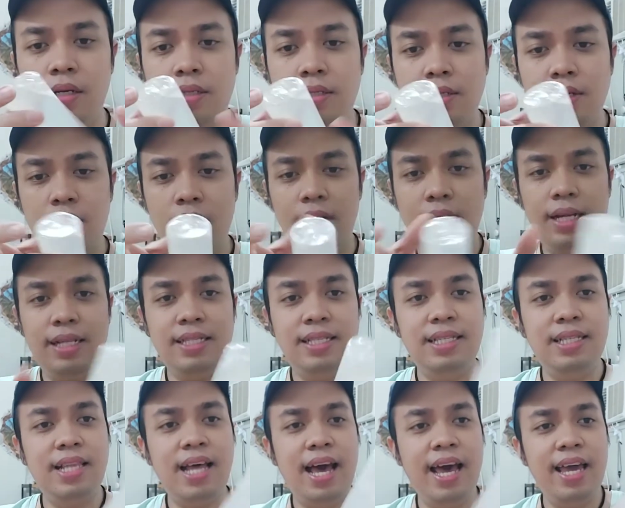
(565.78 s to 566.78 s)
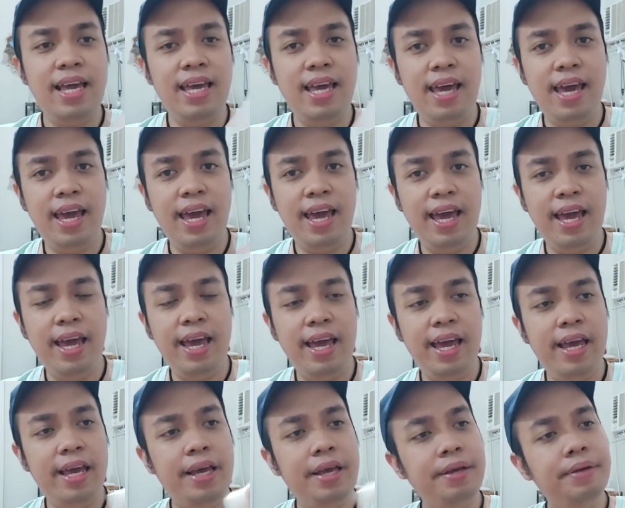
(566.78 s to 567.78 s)
So it's like
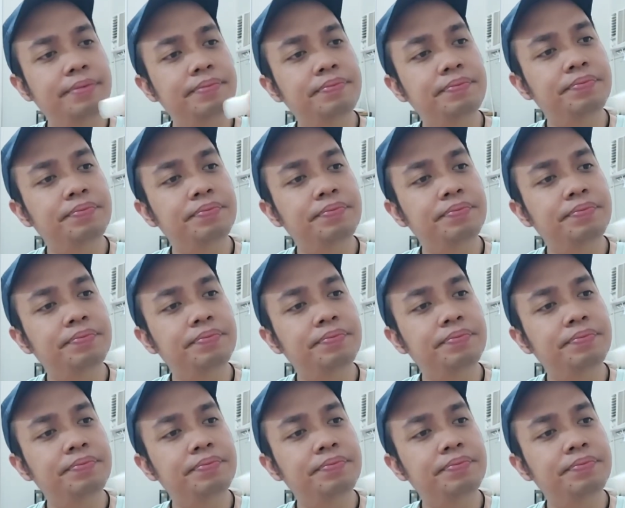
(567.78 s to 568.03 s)
an